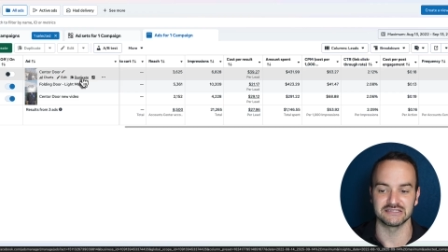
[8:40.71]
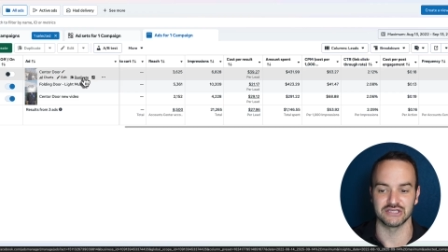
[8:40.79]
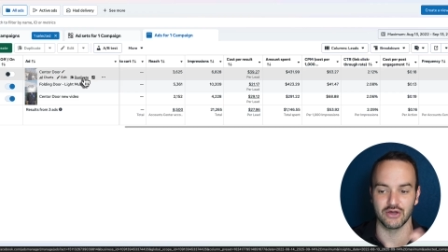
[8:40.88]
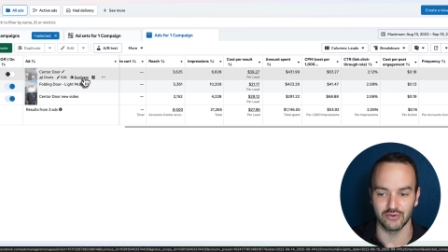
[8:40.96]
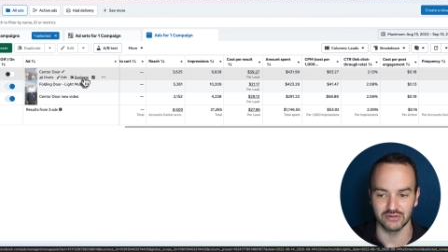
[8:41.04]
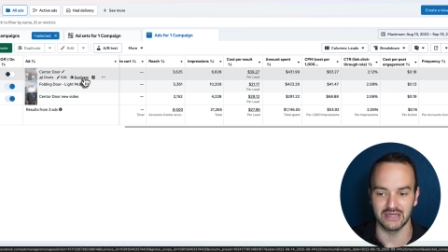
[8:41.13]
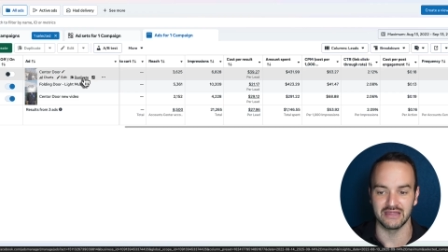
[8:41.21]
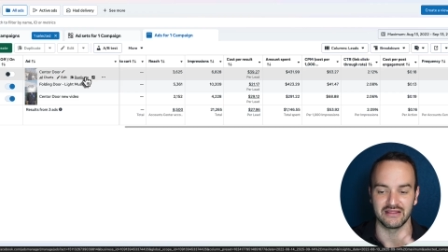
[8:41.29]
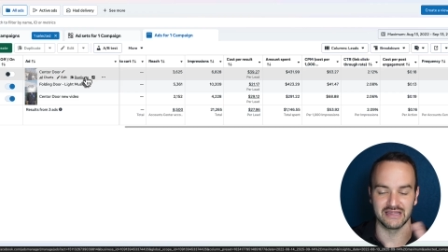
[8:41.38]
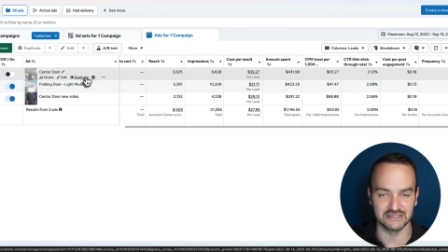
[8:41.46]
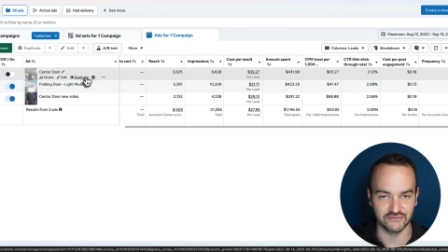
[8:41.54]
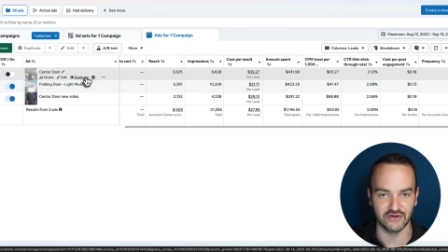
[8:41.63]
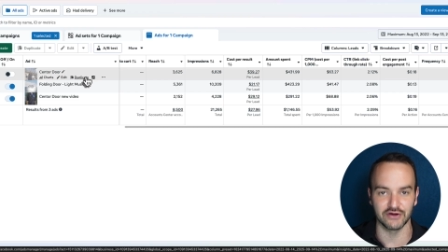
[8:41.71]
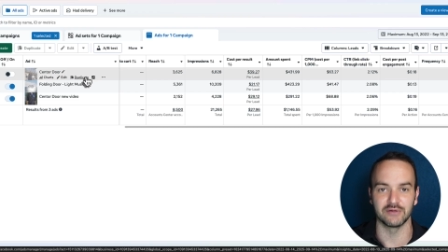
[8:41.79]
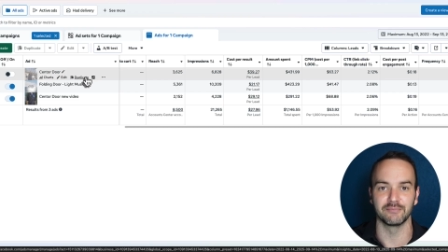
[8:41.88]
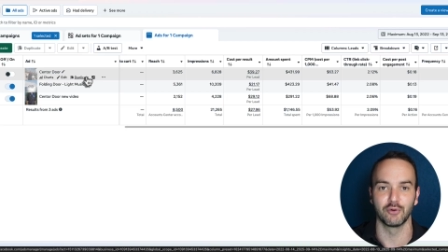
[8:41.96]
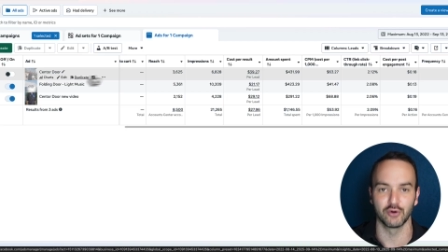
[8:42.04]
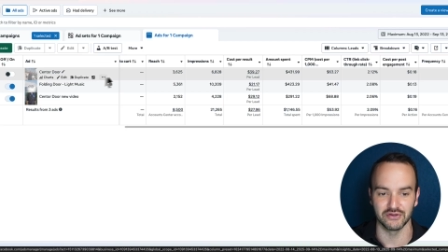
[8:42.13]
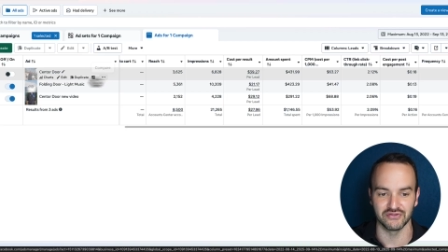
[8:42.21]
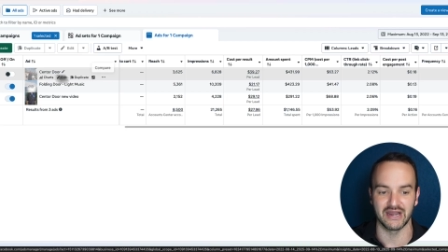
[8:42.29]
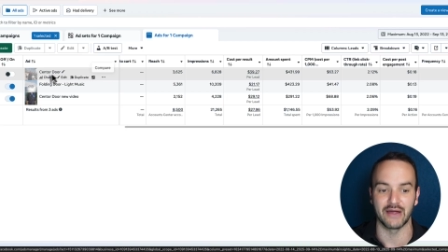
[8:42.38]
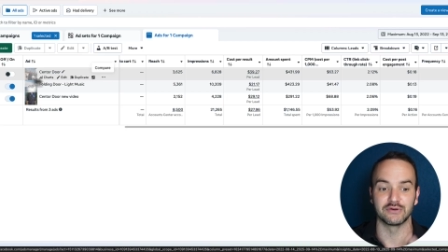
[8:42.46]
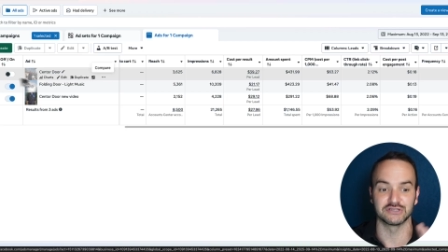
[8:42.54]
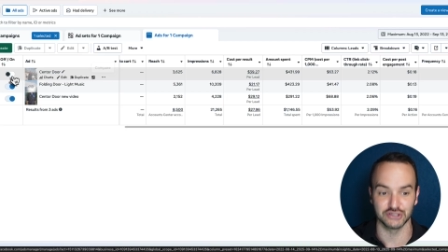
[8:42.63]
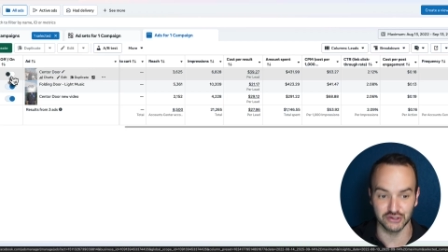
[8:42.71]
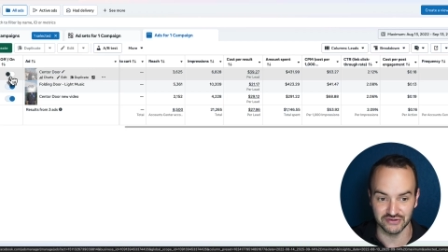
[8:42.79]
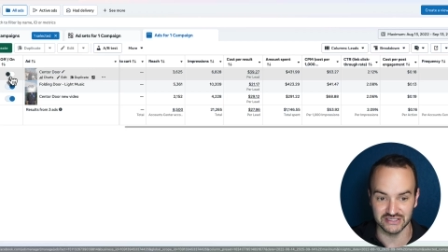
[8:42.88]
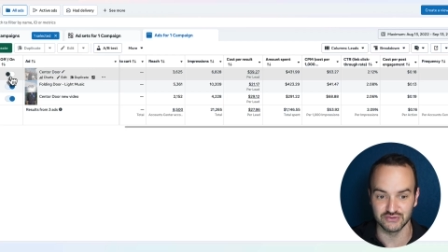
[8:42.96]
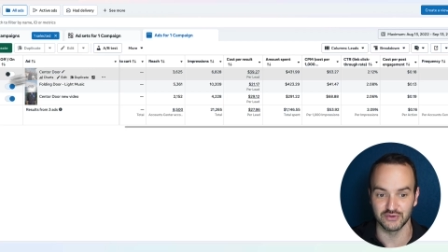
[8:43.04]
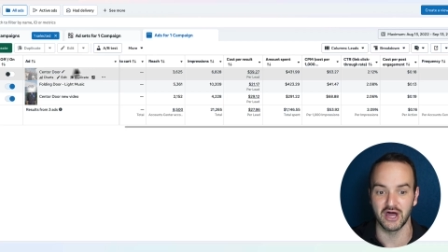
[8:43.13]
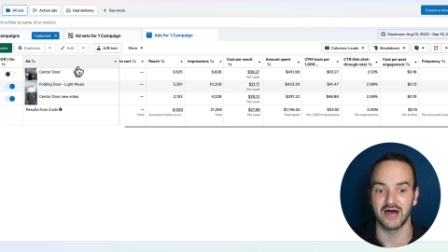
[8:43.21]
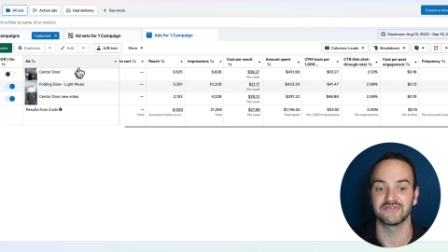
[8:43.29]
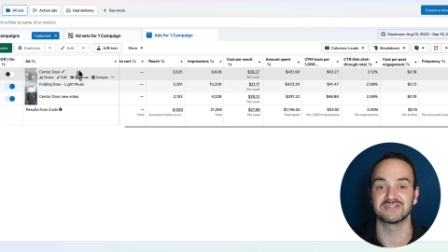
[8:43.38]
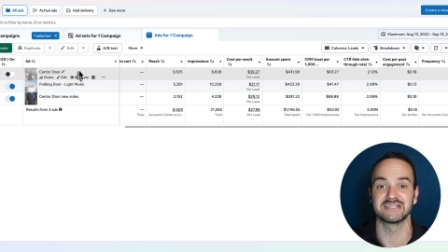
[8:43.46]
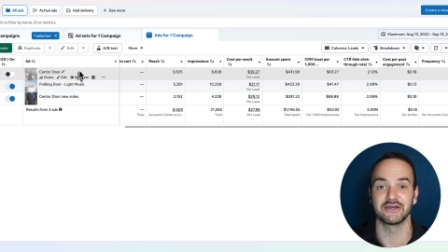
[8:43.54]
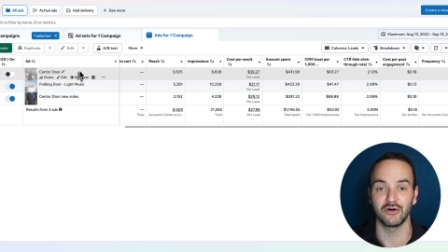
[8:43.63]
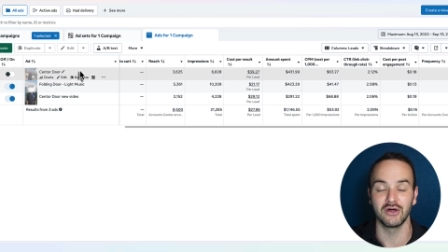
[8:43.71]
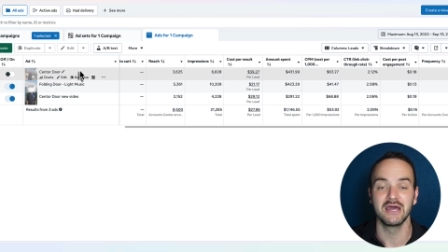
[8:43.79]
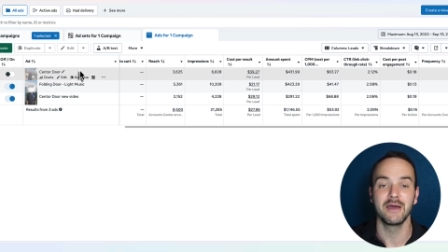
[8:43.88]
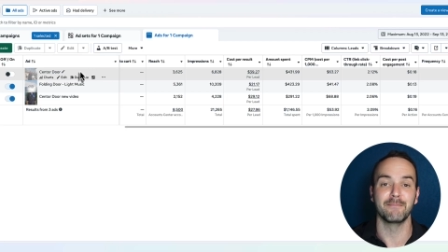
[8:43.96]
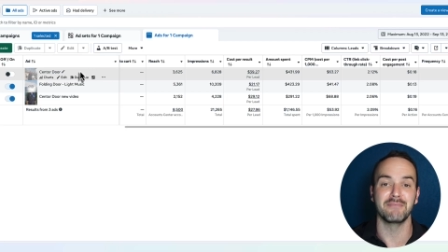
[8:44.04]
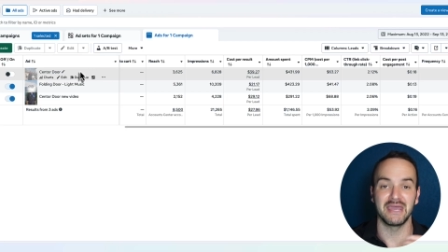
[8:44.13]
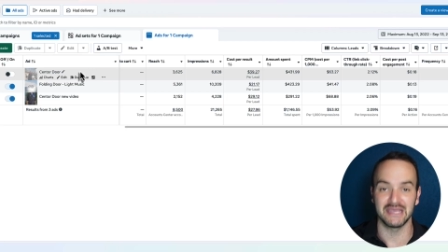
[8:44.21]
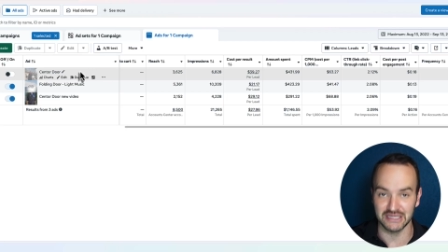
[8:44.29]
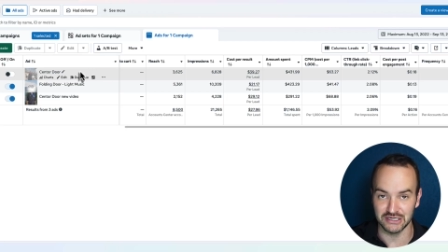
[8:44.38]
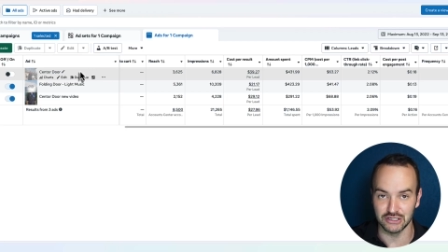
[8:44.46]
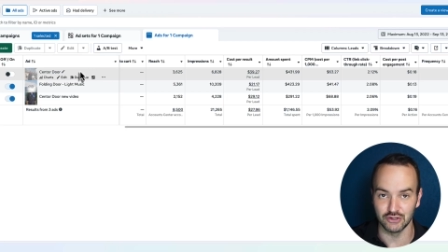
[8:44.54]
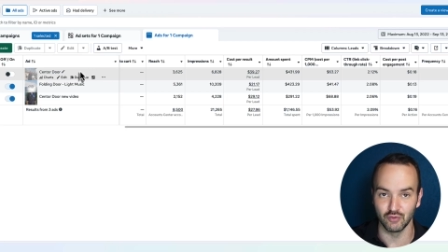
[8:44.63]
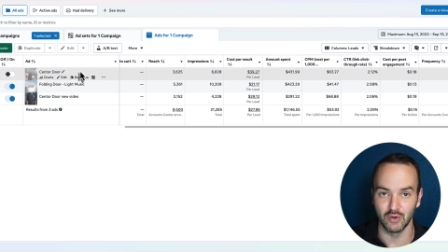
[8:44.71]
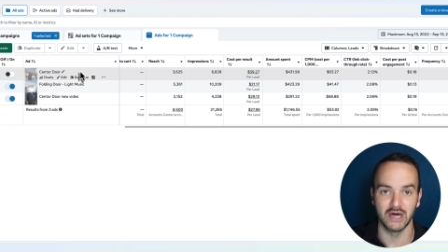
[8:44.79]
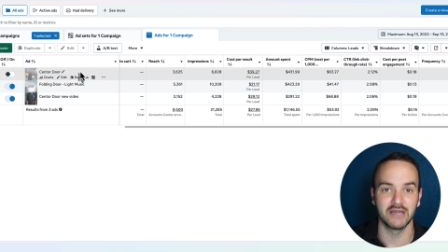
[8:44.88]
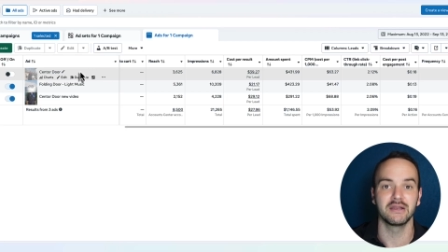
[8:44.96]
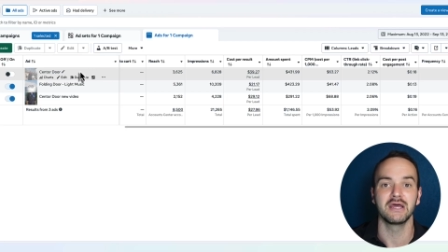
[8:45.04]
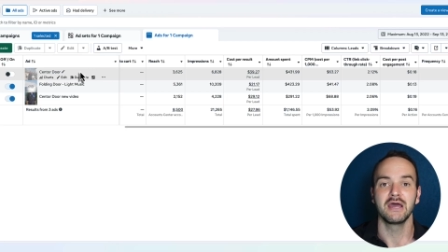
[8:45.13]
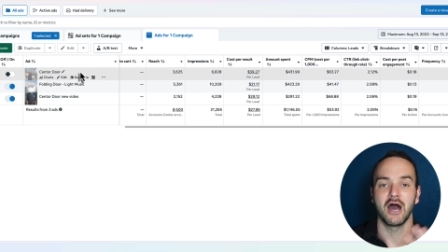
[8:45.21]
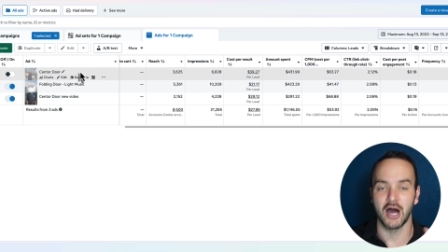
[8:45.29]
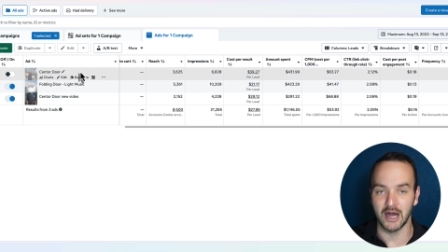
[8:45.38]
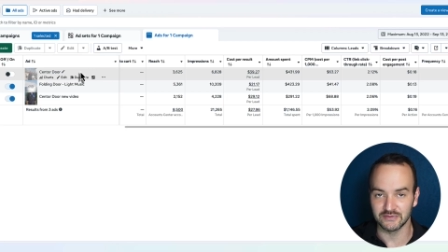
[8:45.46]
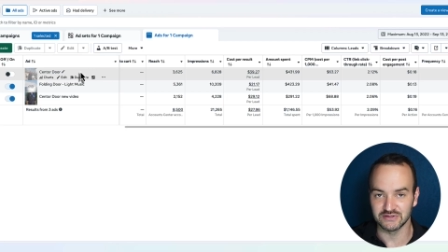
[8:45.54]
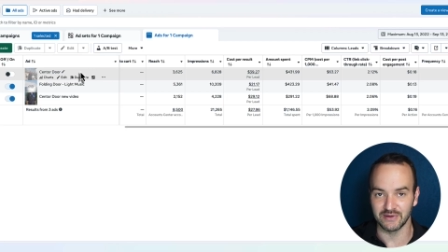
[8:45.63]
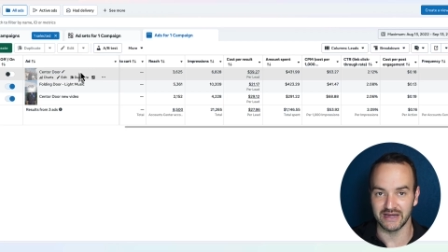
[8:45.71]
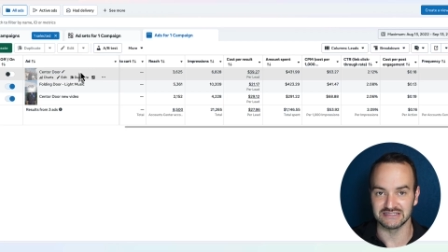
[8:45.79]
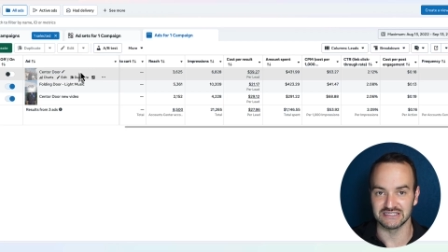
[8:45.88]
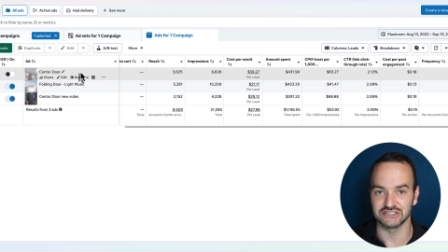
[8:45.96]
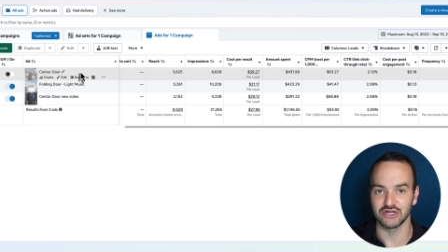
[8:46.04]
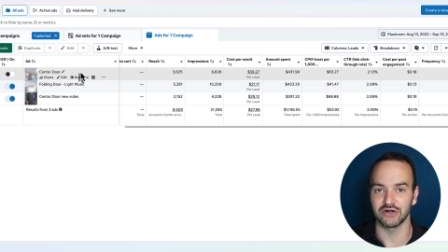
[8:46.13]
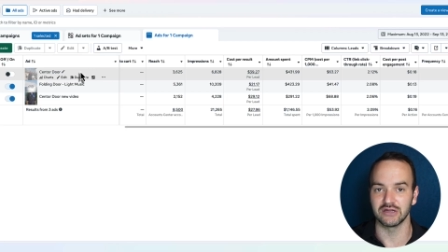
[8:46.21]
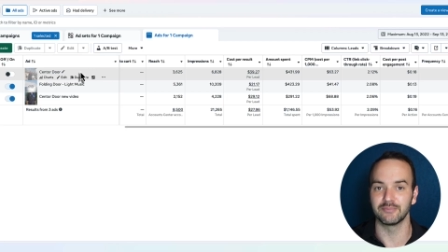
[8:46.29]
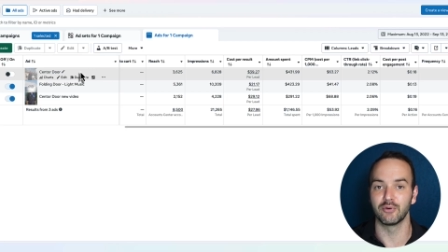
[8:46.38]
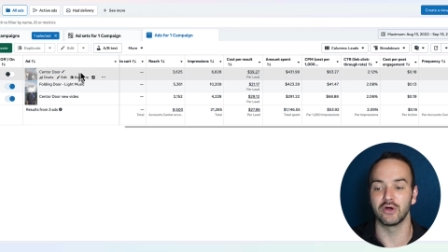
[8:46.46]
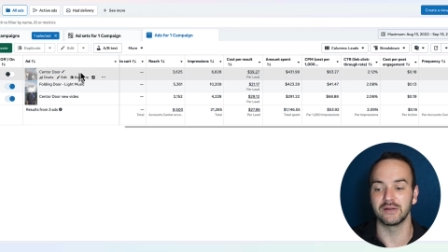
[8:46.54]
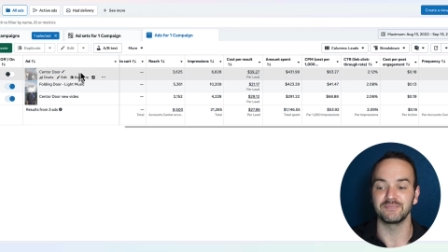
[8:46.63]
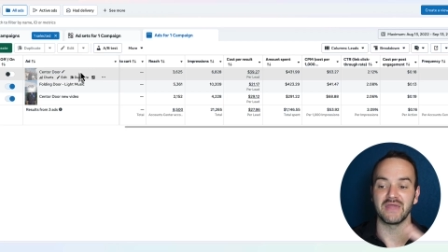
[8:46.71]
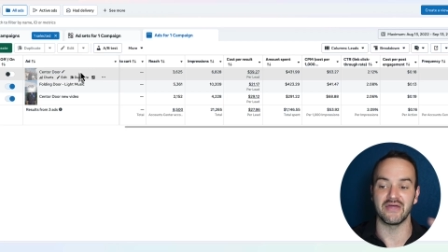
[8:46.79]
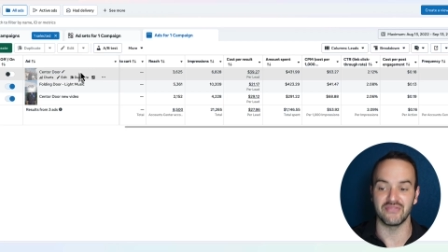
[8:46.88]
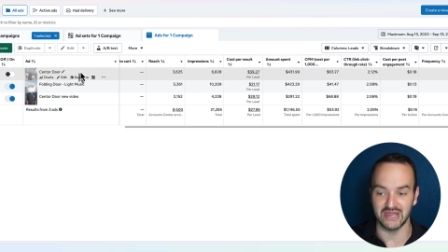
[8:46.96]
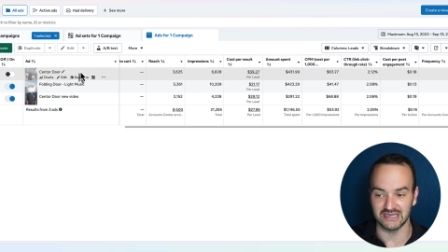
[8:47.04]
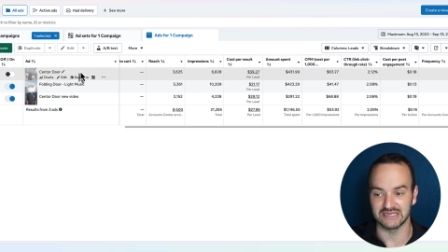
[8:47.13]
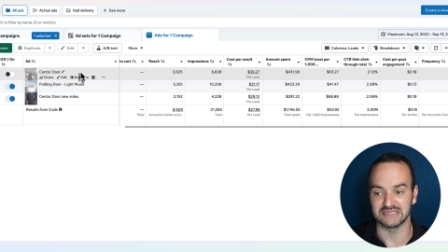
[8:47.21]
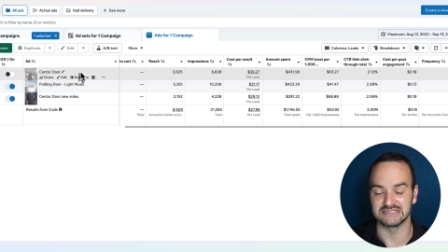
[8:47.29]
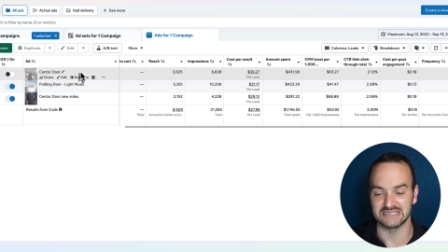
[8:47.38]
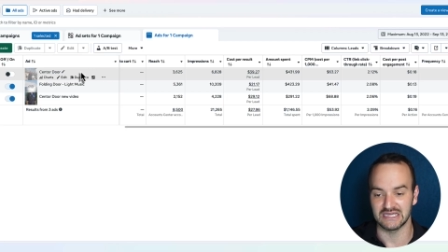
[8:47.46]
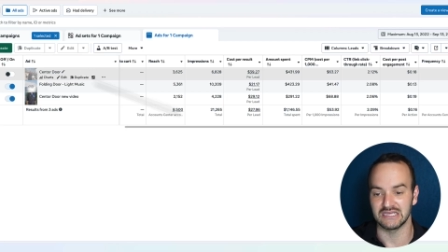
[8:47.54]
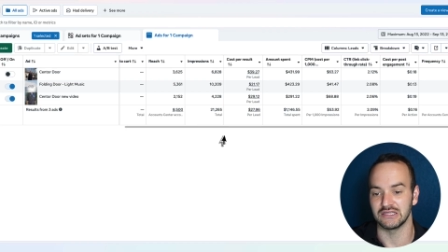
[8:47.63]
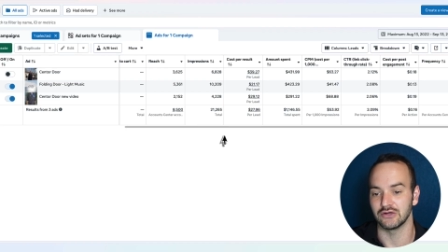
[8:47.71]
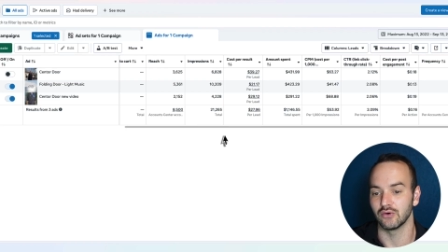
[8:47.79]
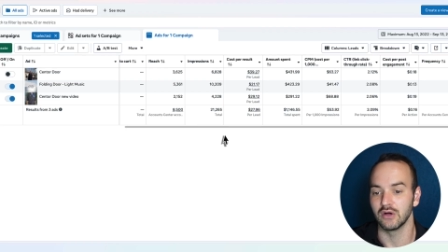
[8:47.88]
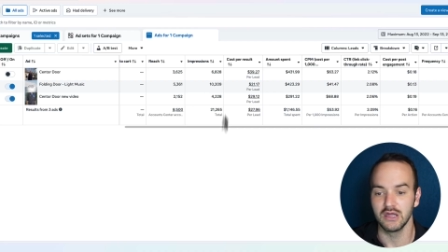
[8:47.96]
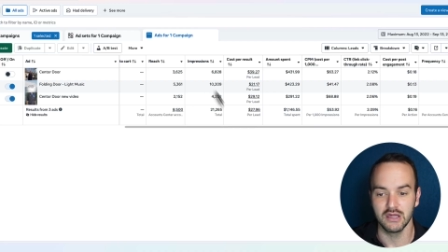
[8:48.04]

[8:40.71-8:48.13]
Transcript: So it, it is very important that I would turn this one off still, make a new one, optimize the starting point, and then continue.